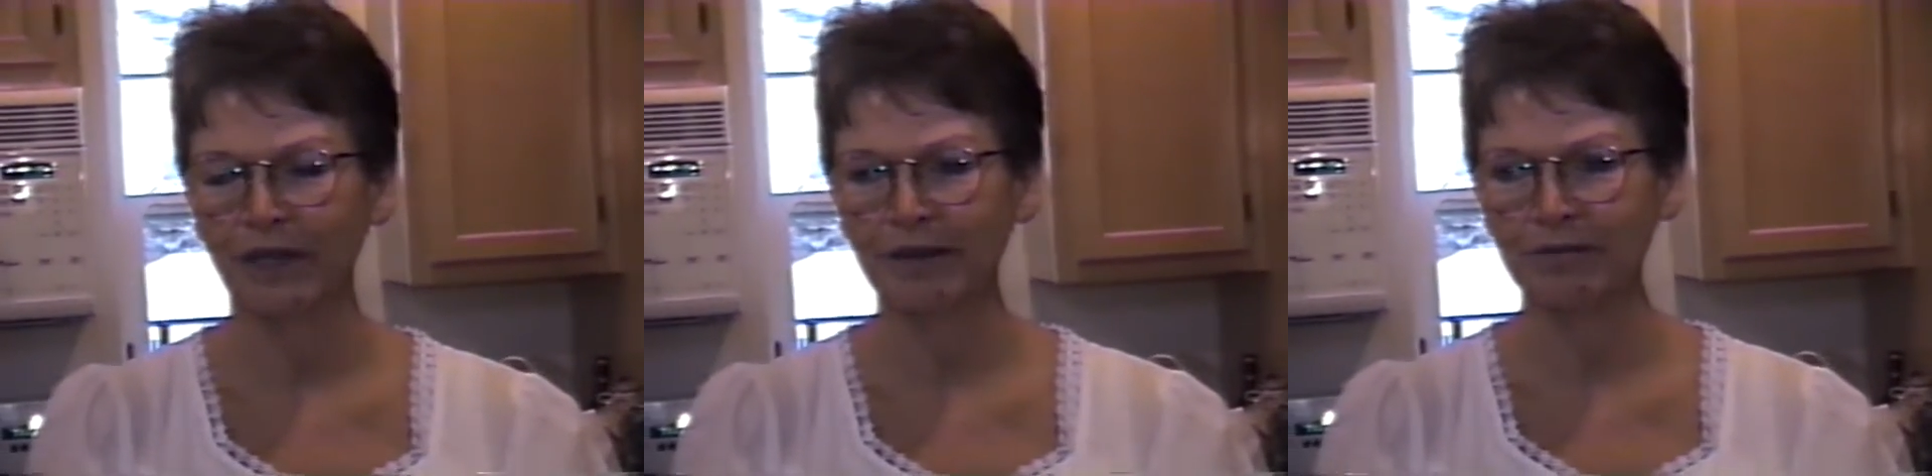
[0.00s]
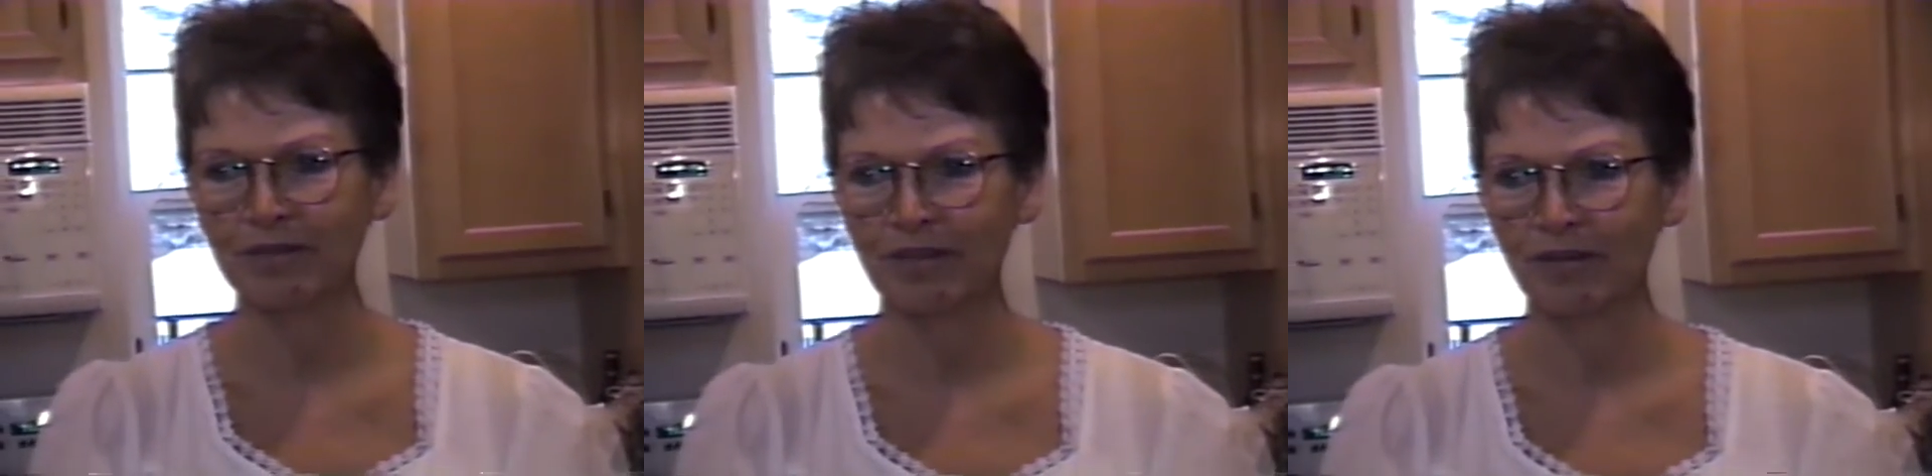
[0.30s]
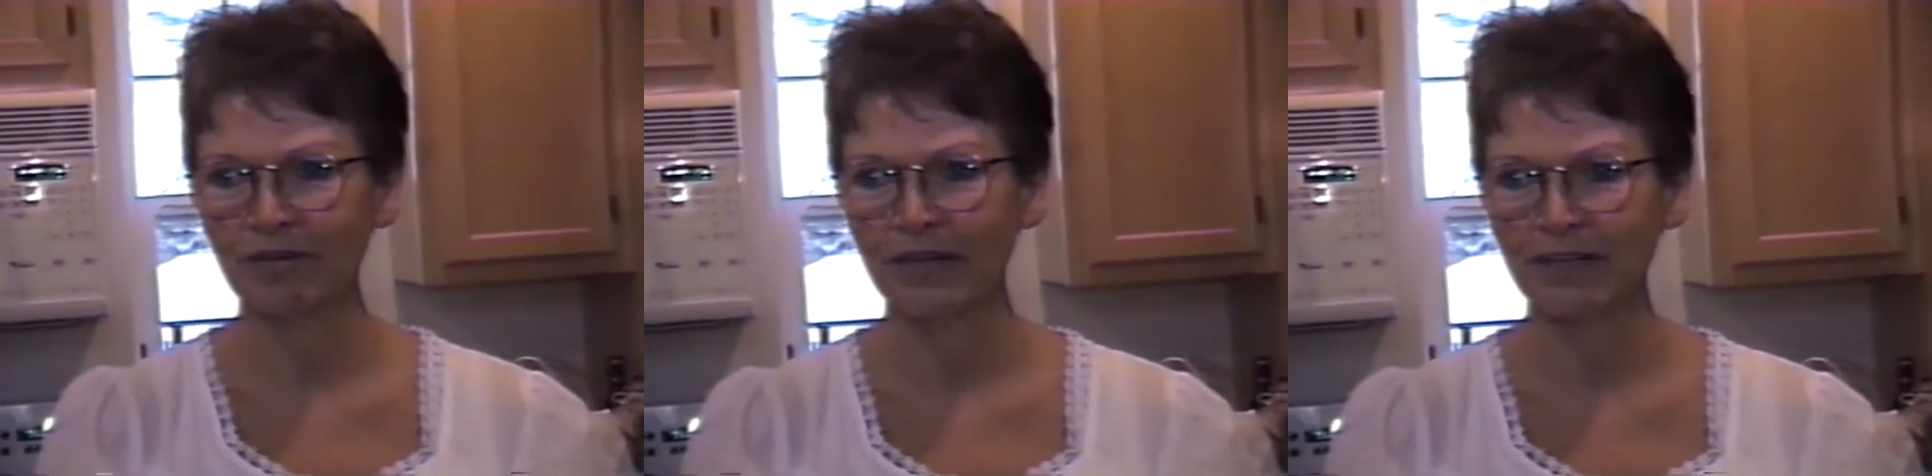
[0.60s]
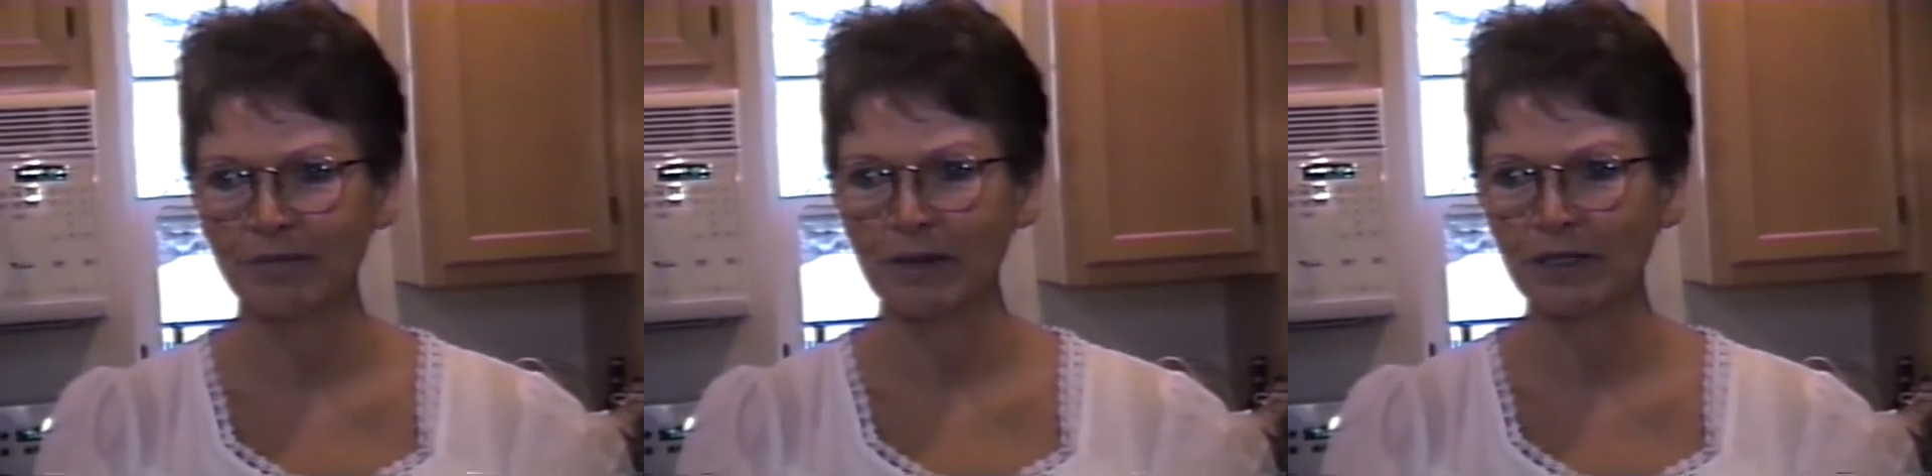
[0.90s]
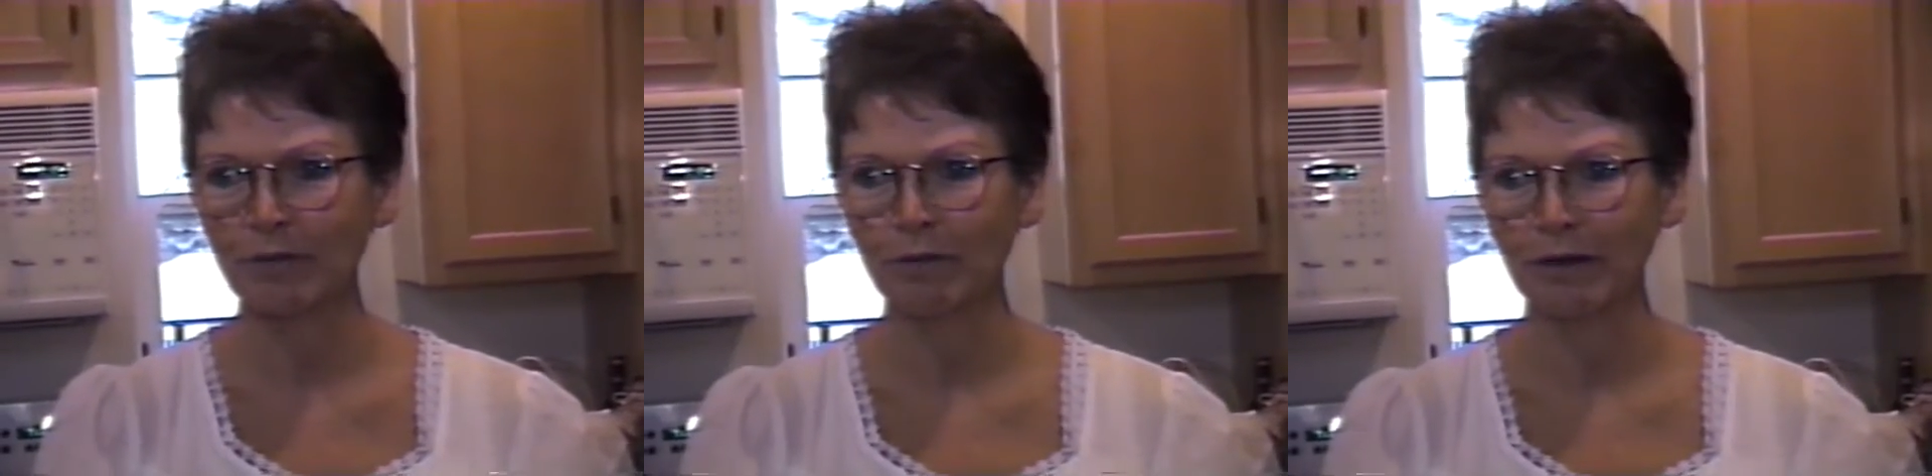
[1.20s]
That was glorious. It
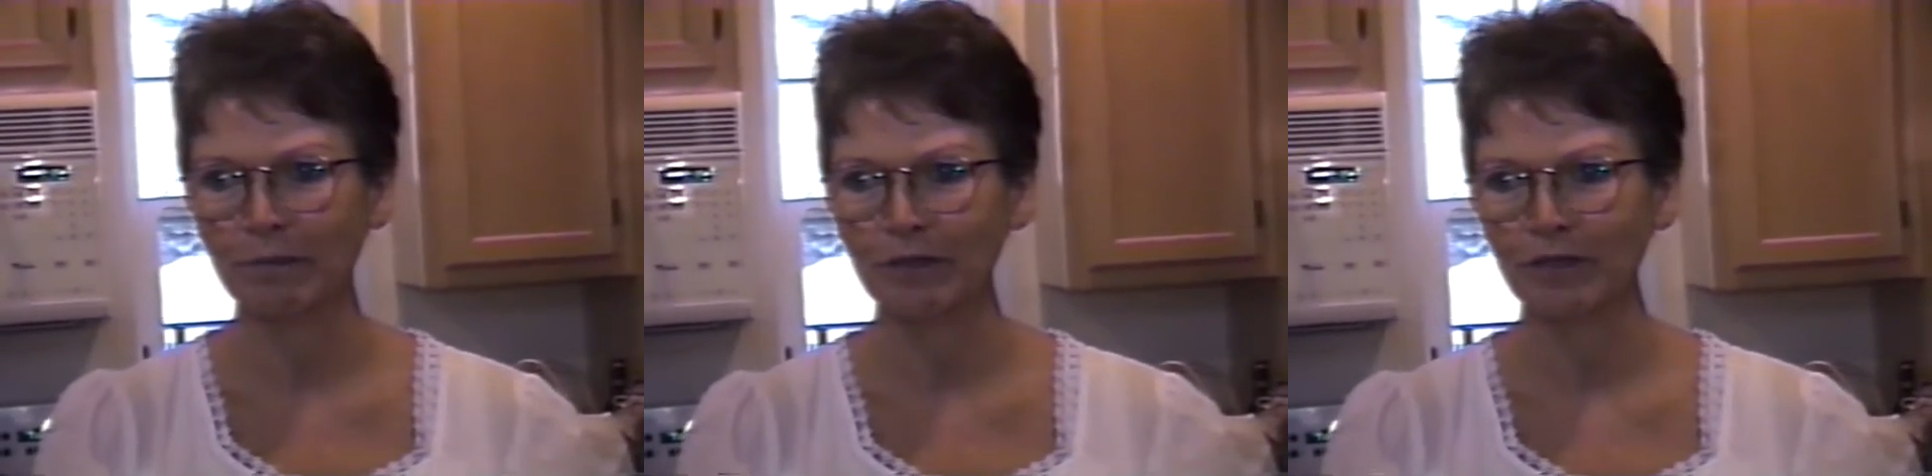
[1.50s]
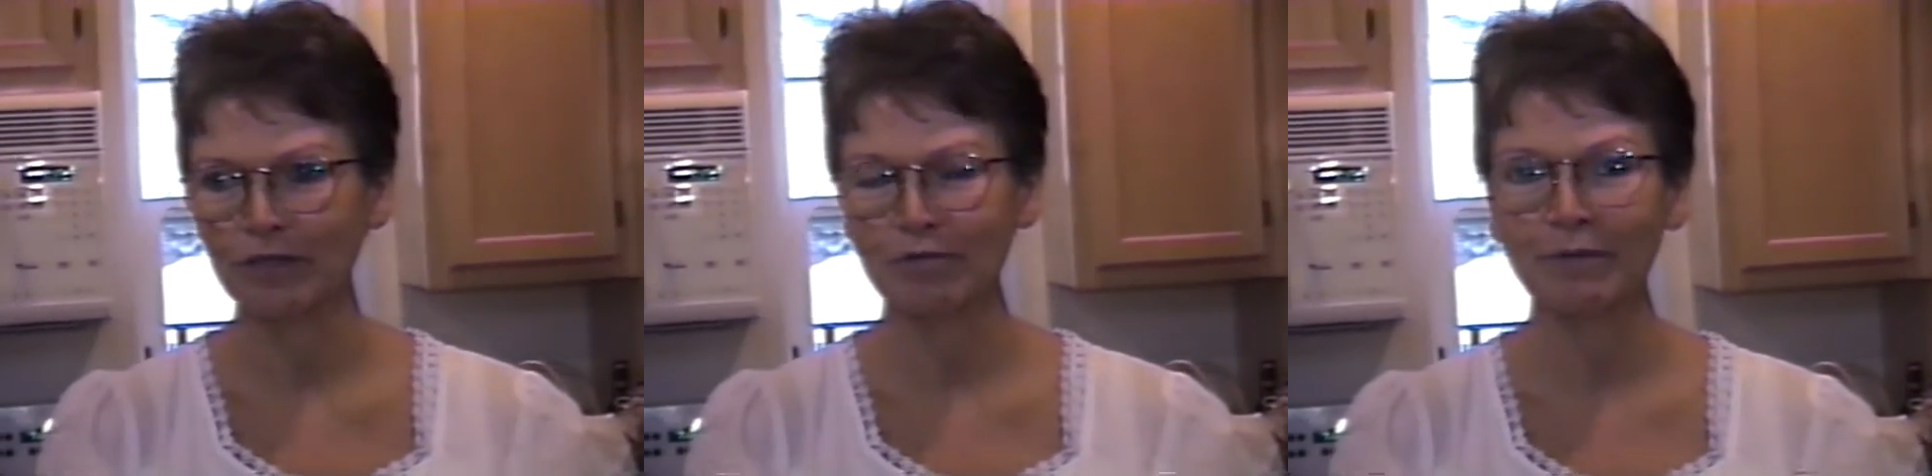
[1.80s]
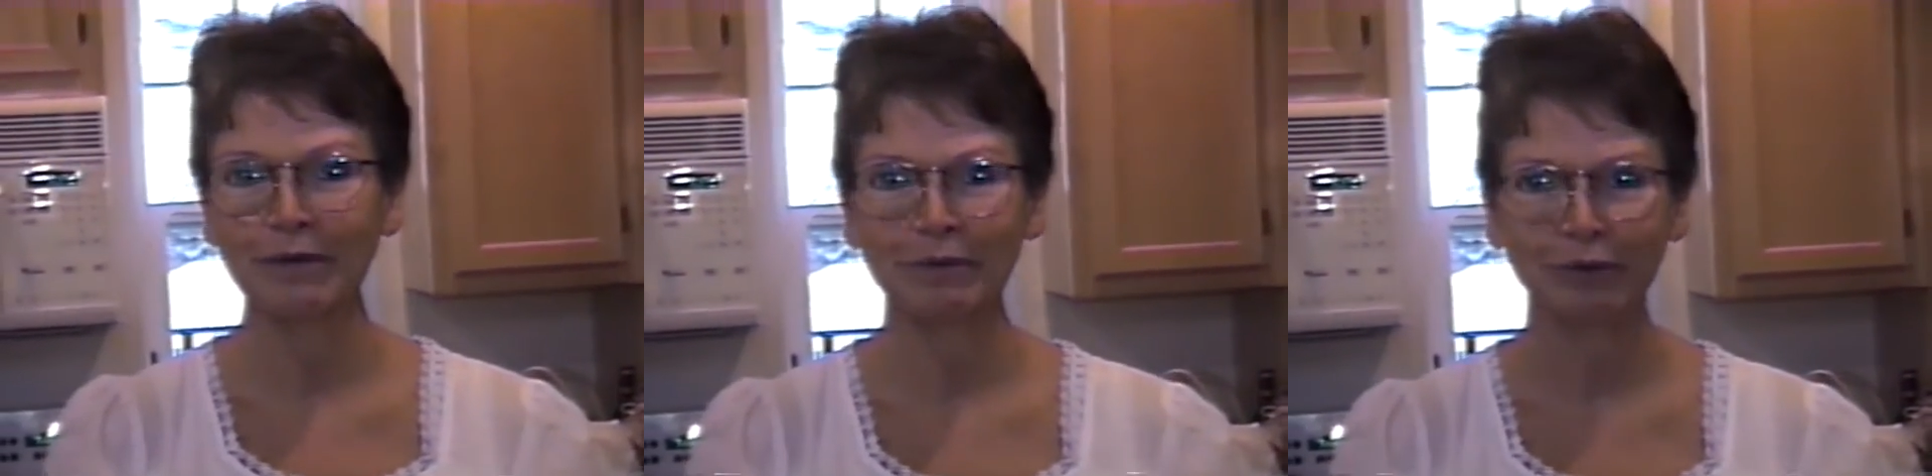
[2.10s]
makes me want to build a swimming